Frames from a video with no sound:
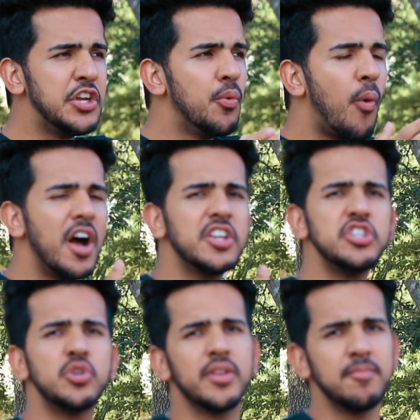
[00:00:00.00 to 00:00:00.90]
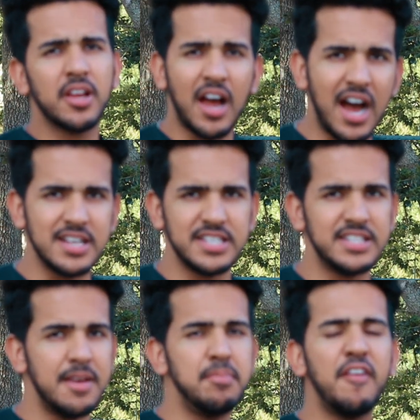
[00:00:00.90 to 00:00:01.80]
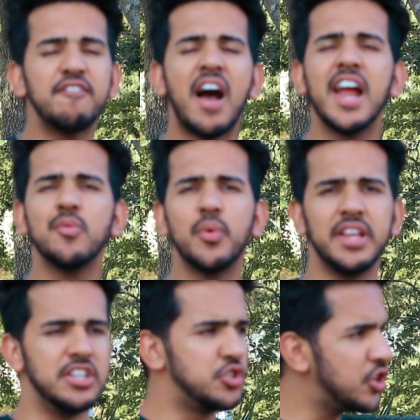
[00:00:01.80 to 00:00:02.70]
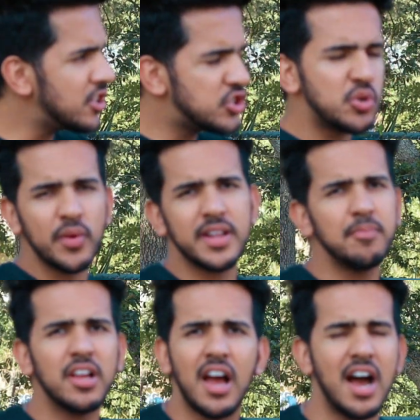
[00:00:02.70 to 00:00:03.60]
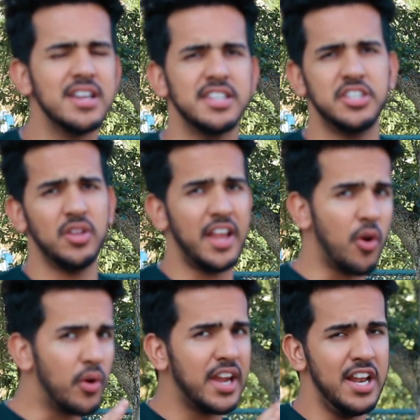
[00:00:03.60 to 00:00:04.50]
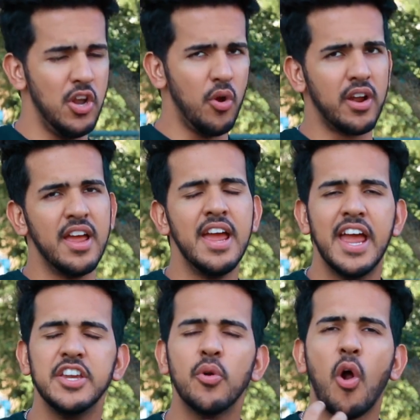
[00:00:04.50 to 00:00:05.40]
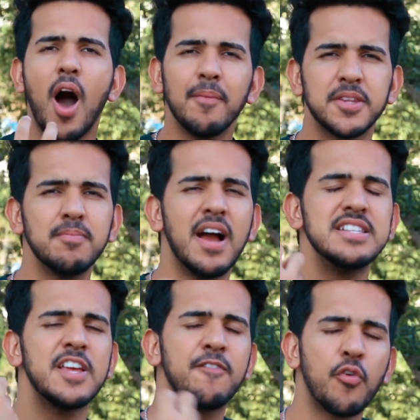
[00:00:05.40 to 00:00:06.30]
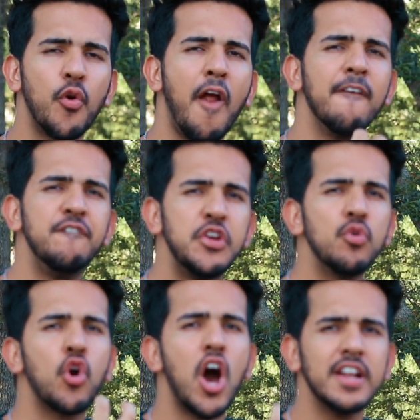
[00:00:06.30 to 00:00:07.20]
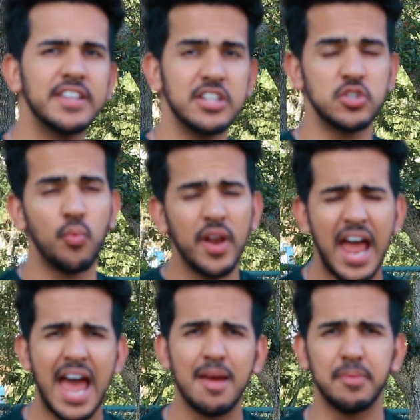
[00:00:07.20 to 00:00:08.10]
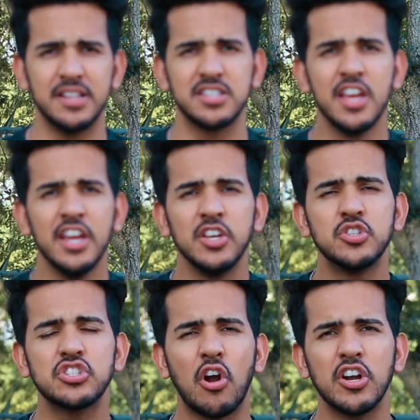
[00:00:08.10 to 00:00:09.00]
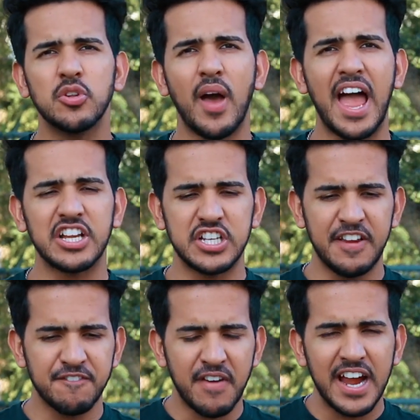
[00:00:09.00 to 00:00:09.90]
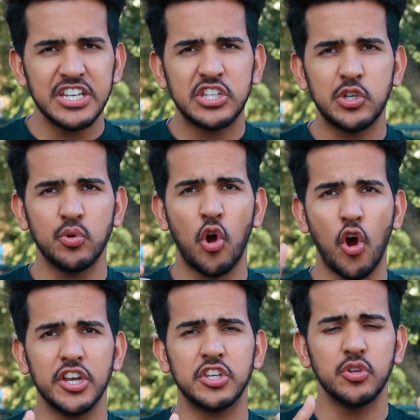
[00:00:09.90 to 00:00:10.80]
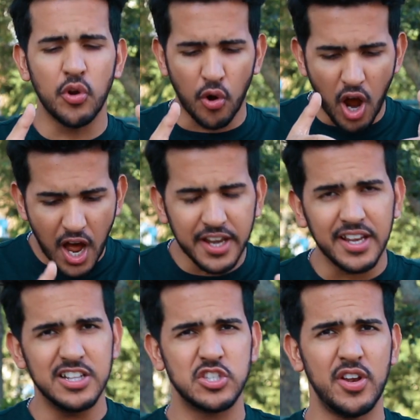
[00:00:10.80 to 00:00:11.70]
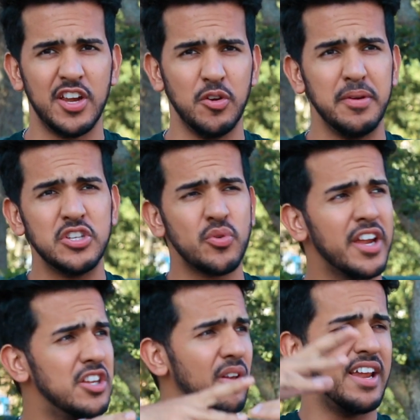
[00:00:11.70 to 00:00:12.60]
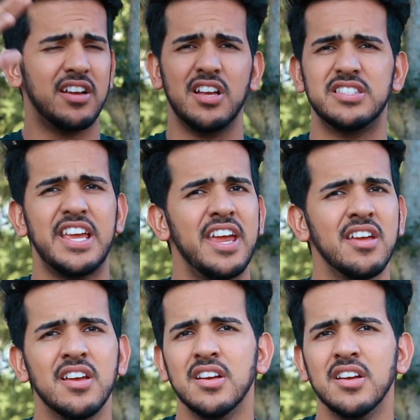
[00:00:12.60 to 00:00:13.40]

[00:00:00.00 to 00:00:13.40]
you want to show them the content and be fine with it. Just showing them the content, you're like, okay, look, and you're optimizing for view content. So what happens, you start to actually fine tune onto your audience. So now you've been showing it to, like, say,